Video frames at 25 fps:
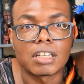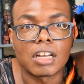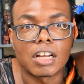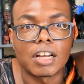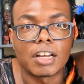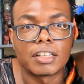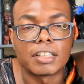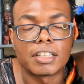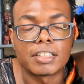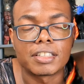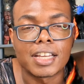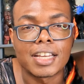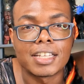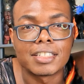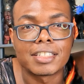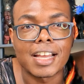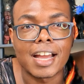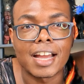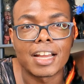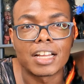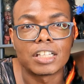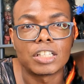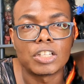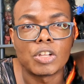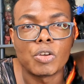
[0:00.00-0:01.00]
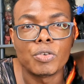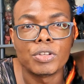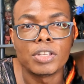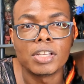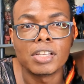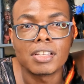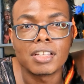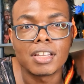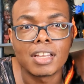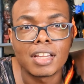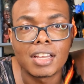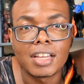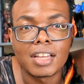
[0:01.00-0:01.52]
Uh, the things I
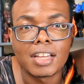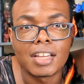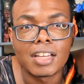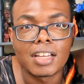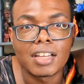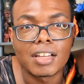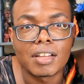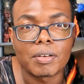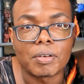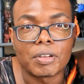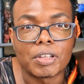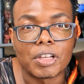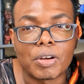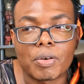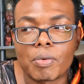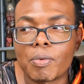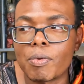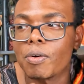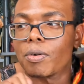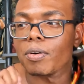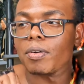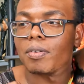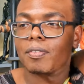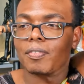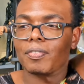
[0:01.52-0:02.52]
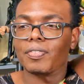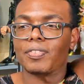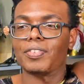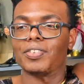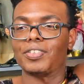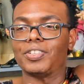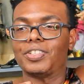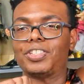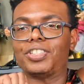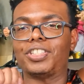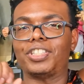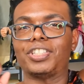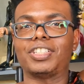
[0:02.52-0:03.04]
included were
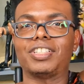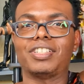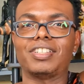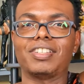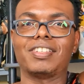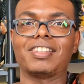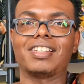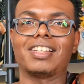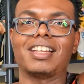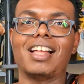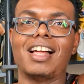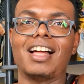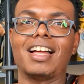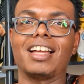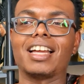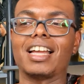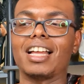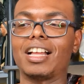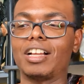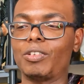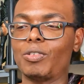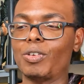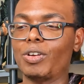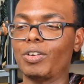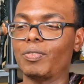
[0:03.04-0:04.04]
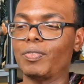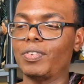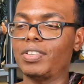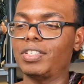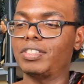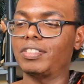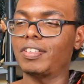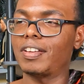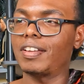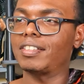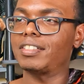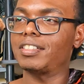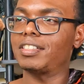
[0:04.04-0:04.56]
the. I got good
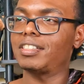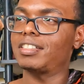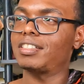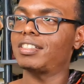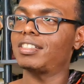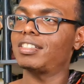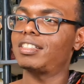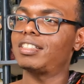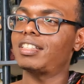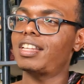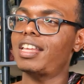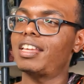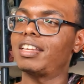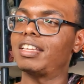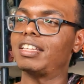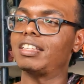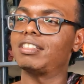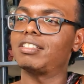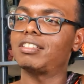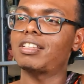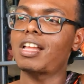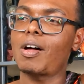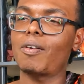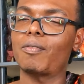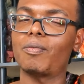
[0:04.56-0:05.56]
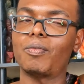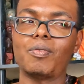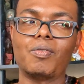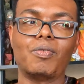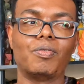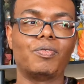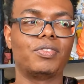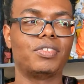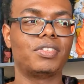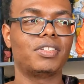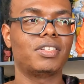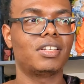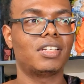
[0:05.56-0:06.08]
reflexes. Thank it. Stop
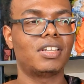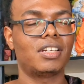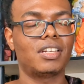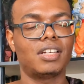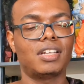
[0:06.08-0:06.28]
moving.